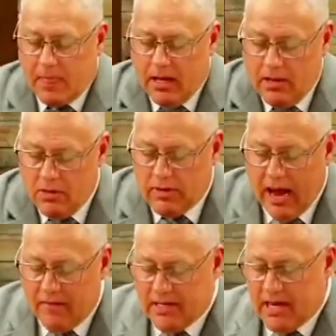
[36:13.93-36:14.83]
You don't have
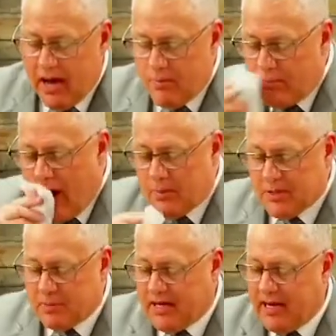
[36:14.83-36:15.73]
any time, problem
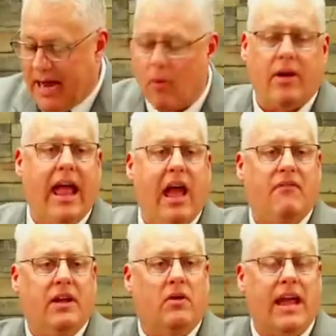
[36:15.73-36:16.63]
spending an hour and a half at
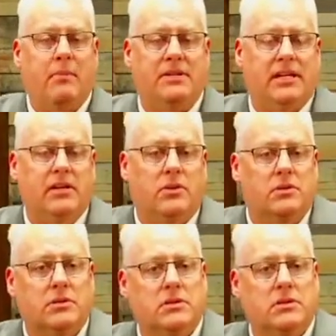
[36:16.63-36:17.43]
El Campesinos.